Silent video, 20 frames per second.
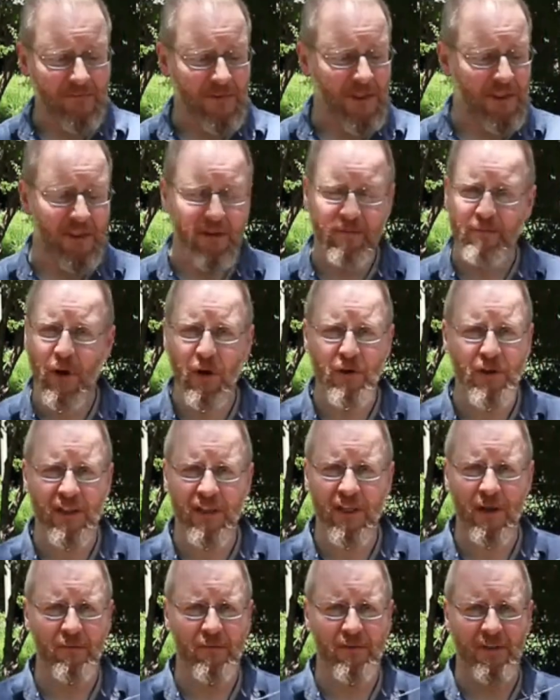And the bow didn't
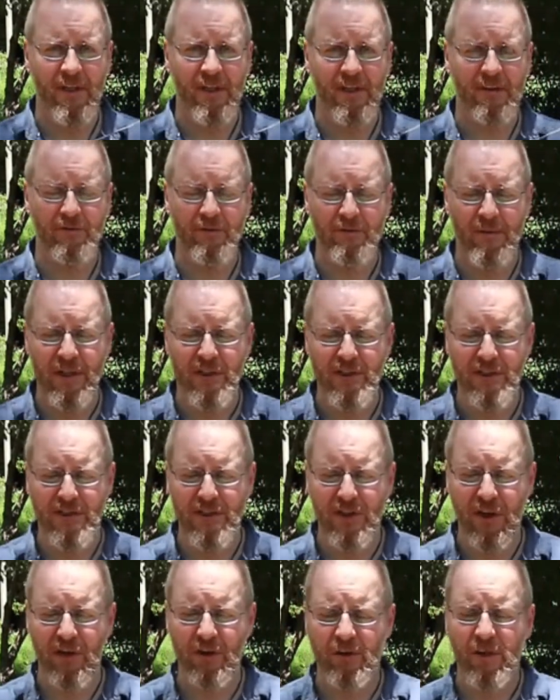come with any information,
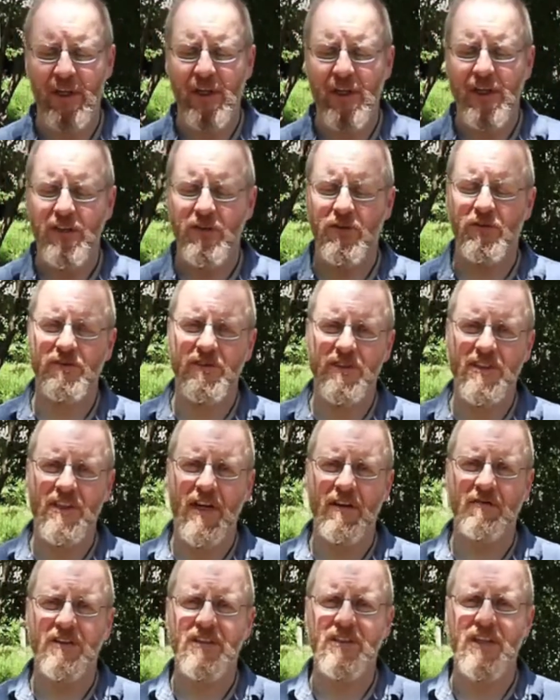so
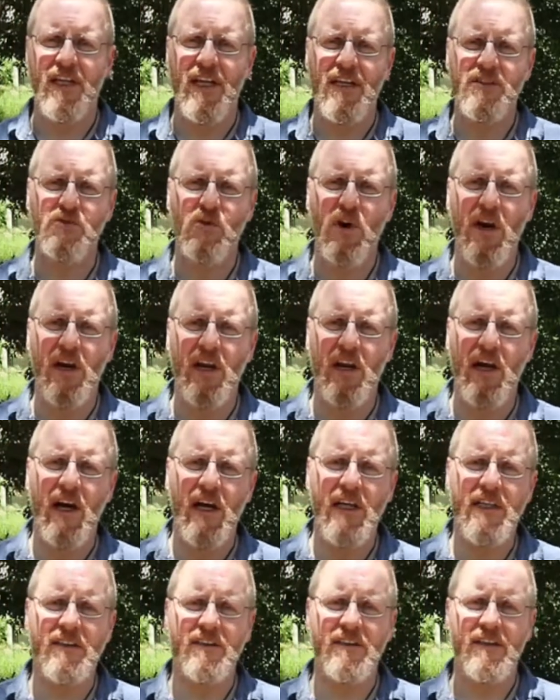270, that's quite
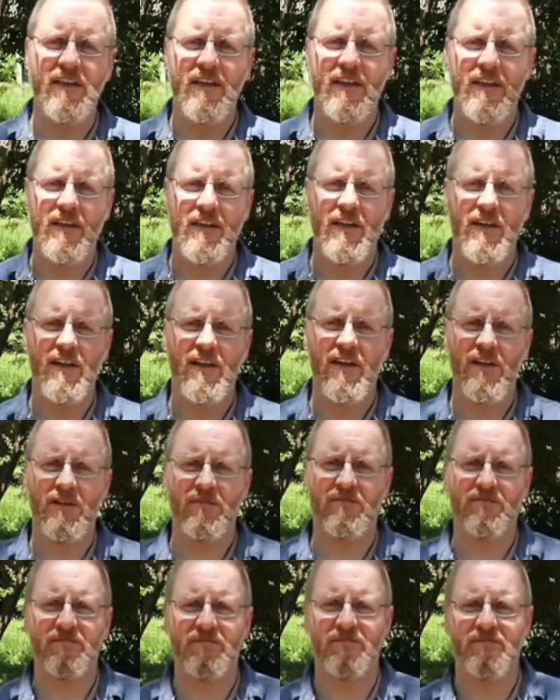light.
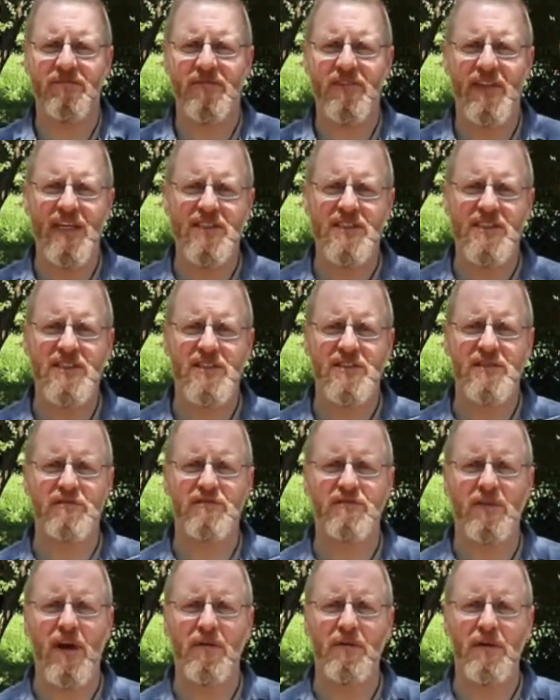As this is a
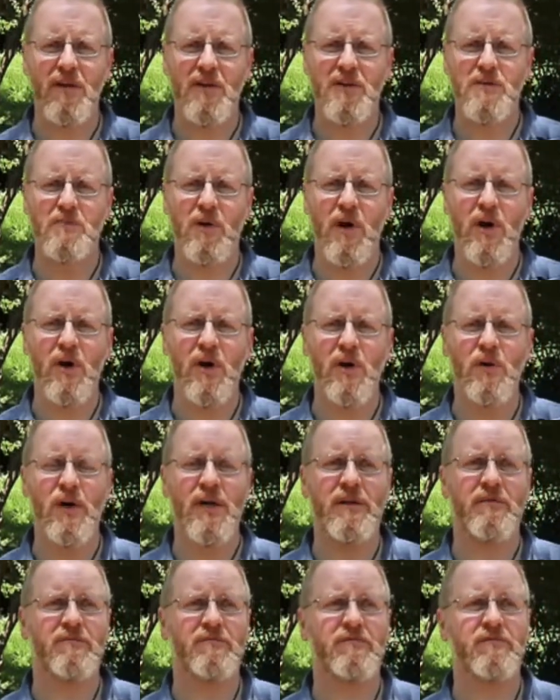fiberglass bow,
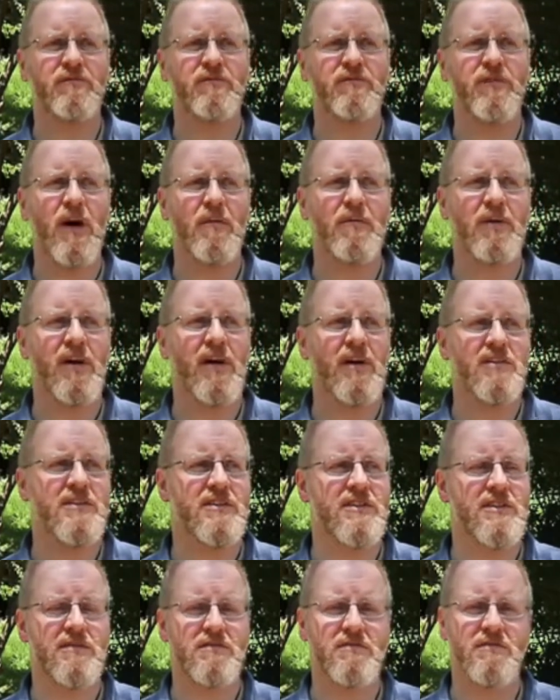and fiberglass
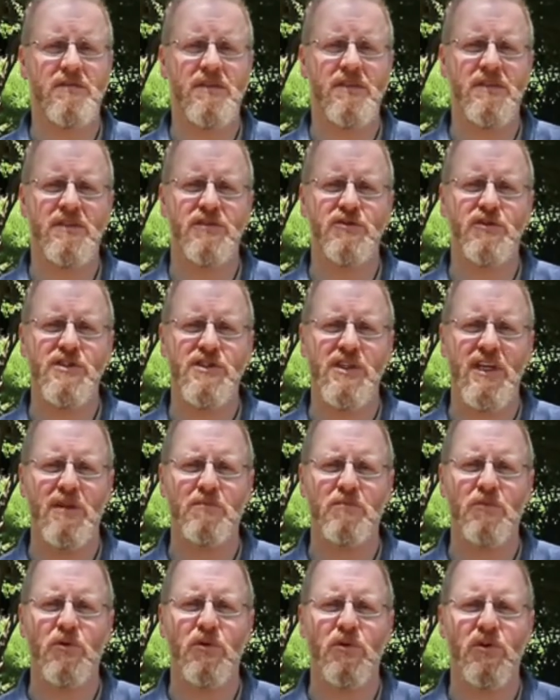is intrinsically
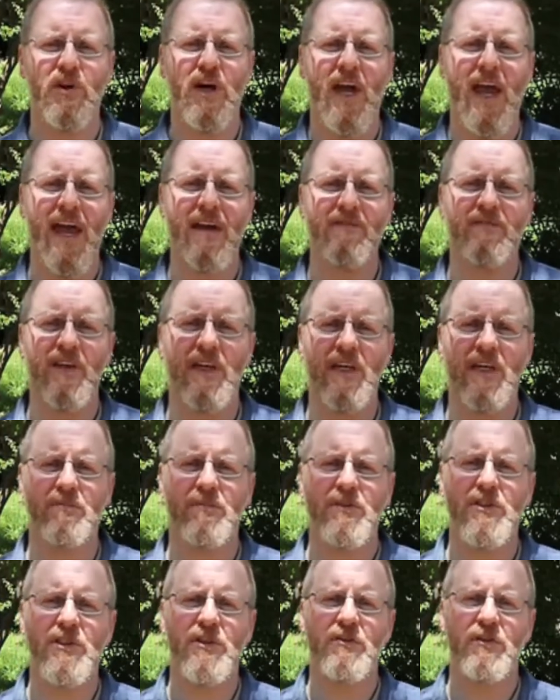more heavy
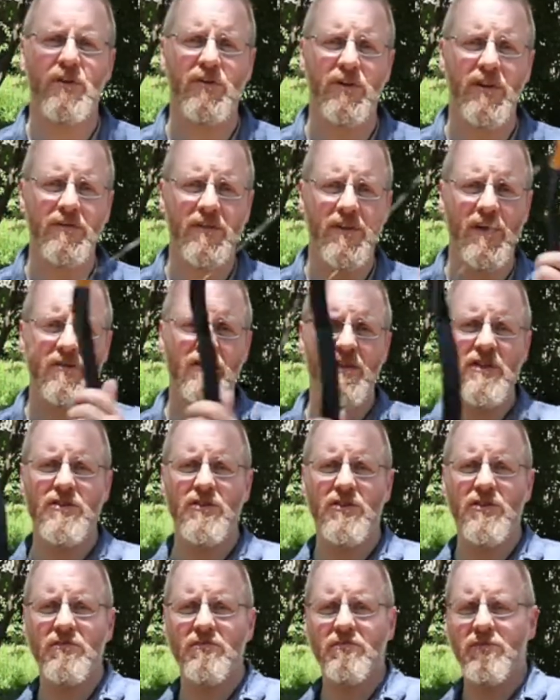material, even though these
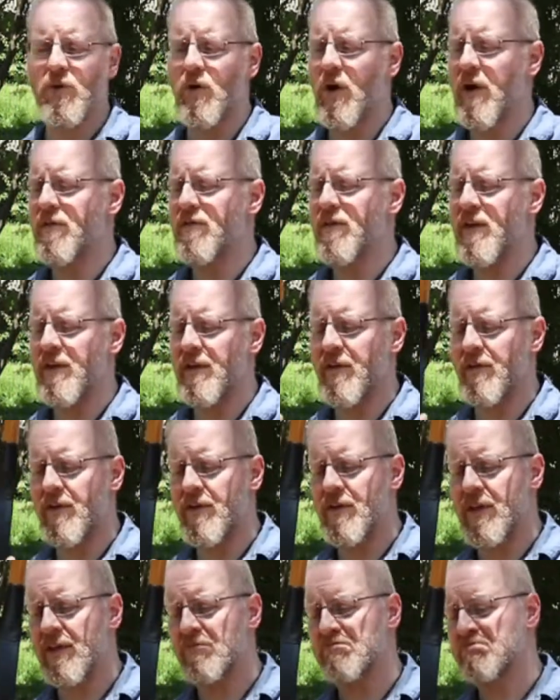are quite thin. They're
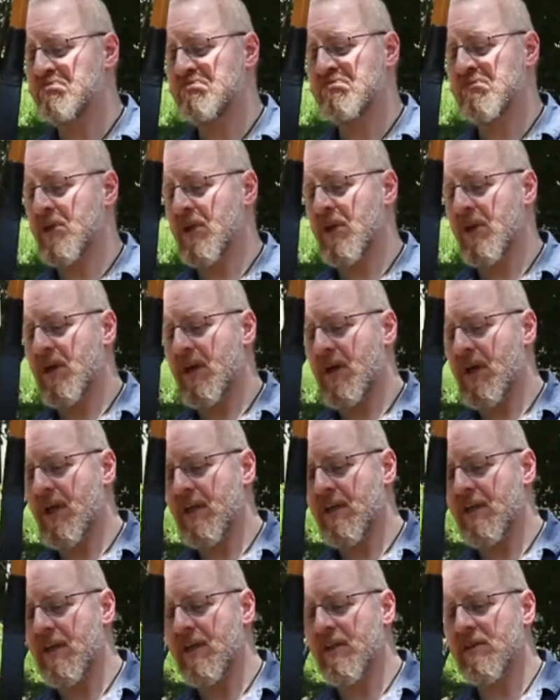only,
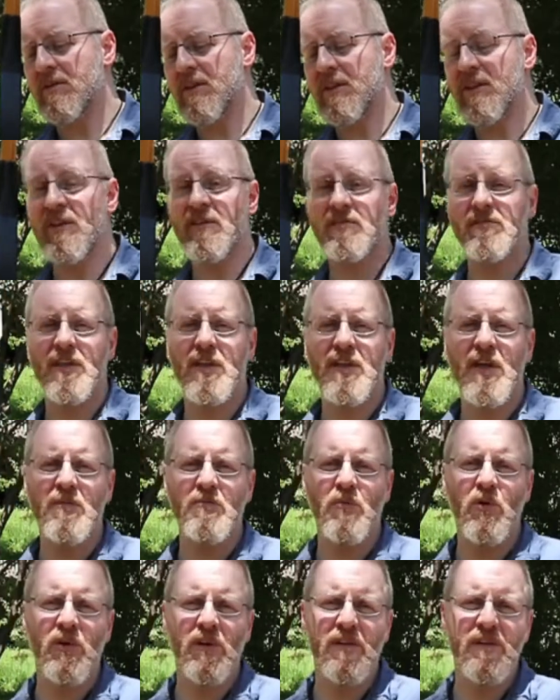I don't know, they're no
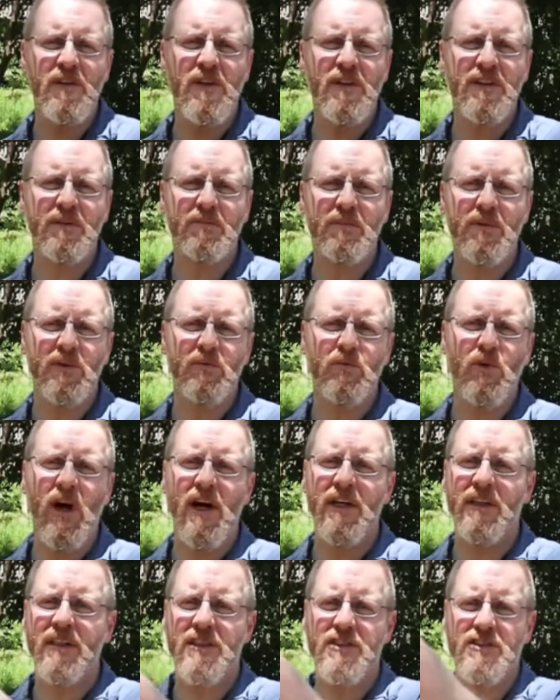more than 30 mil
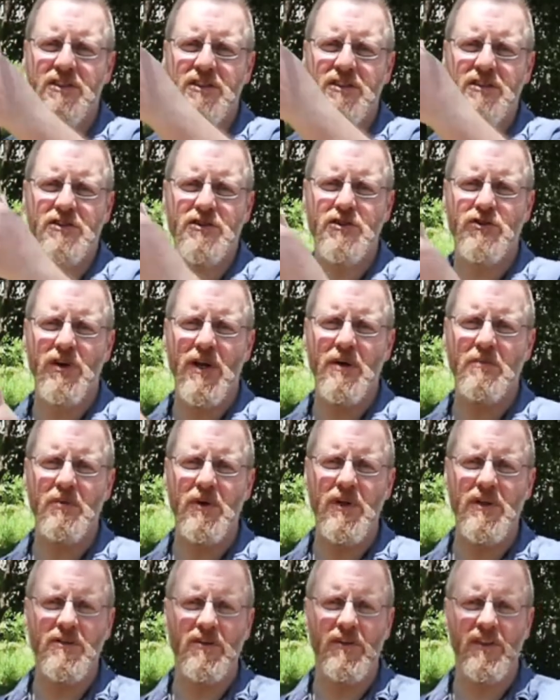wide, and it's just a straight
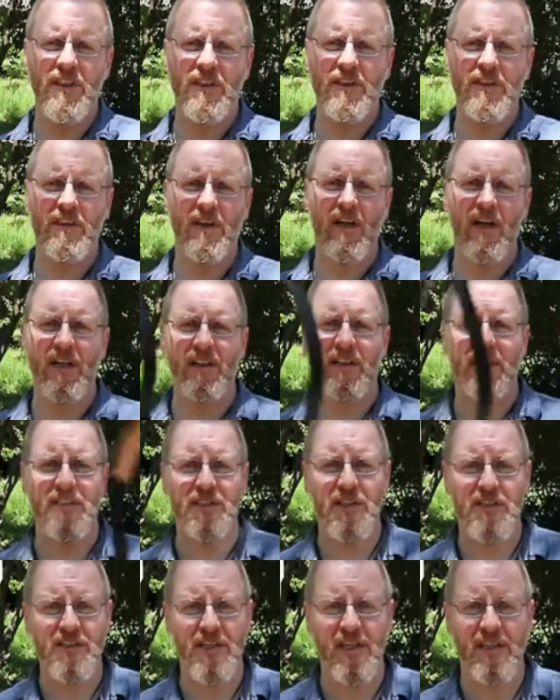piece on each side. And as
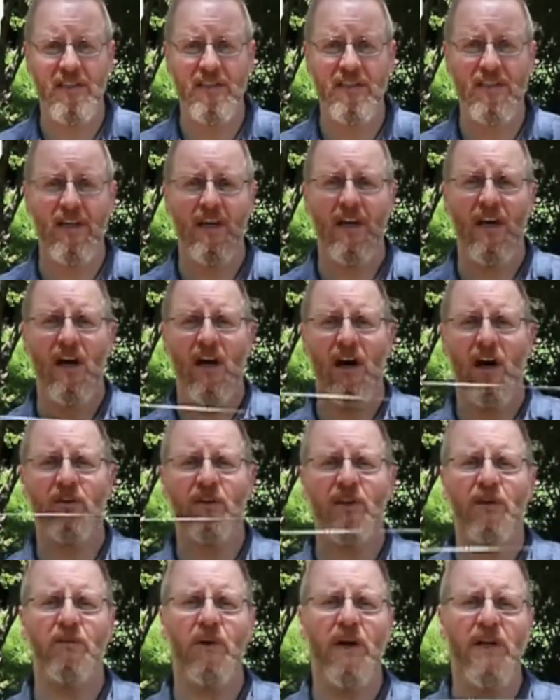I said, this
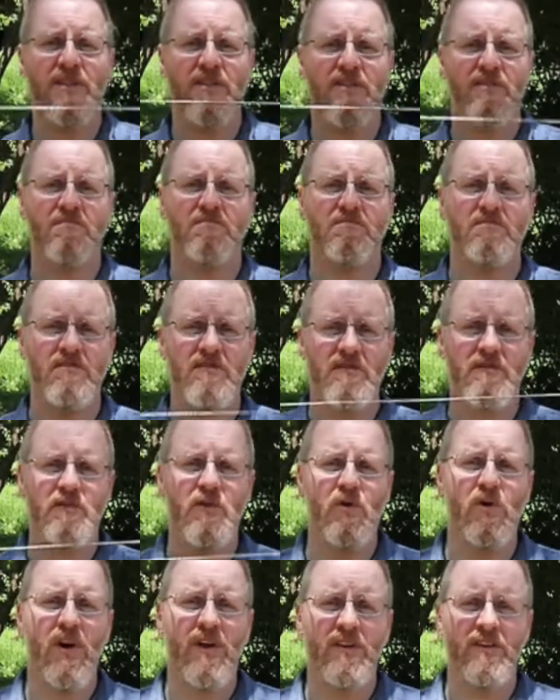only weighs
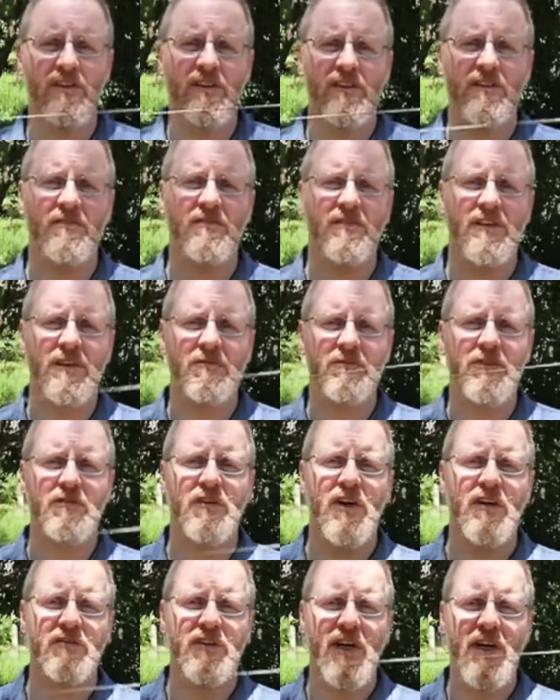
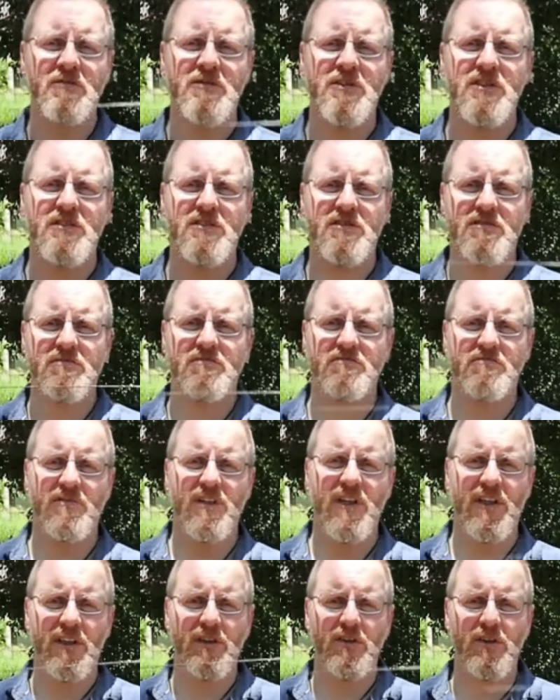475 grams. It's
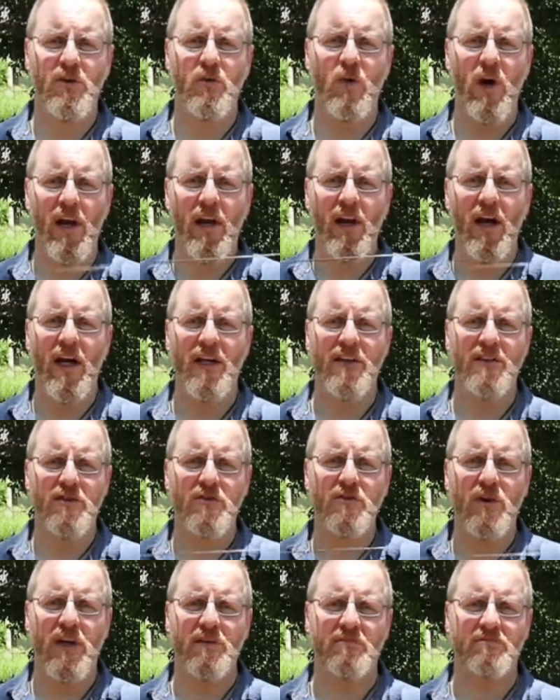really quite light. It's
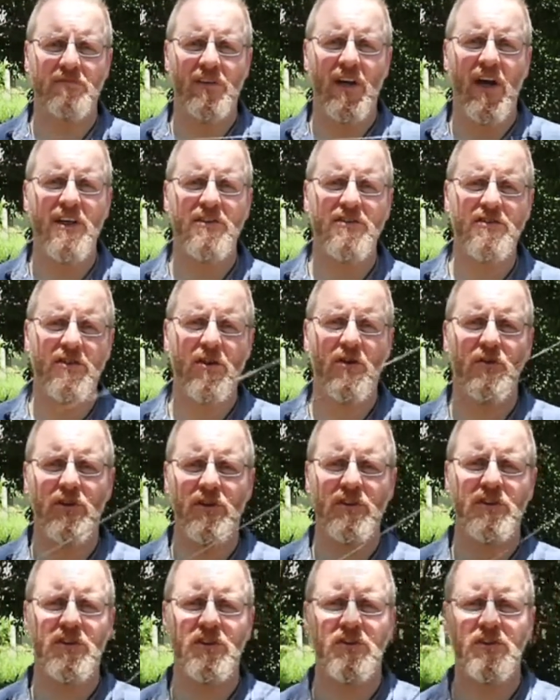quite nice to hold
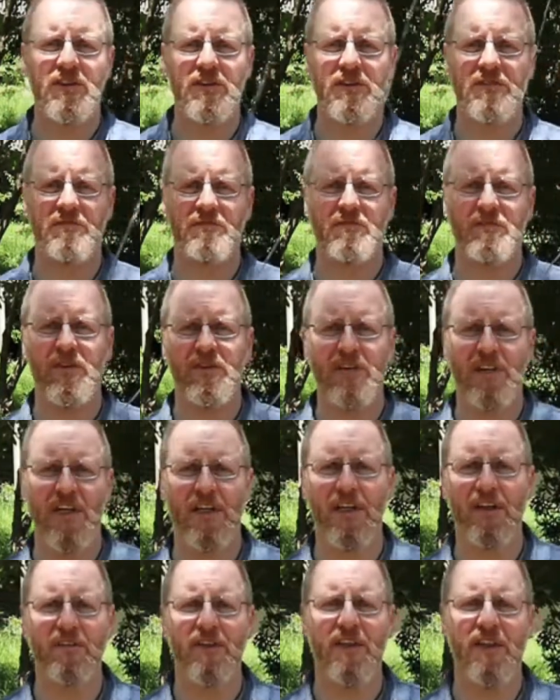on to. It feels like
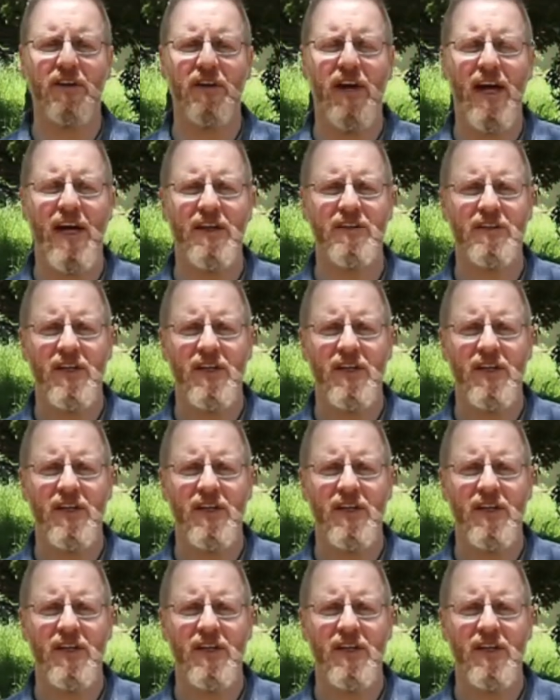nothing in your hand.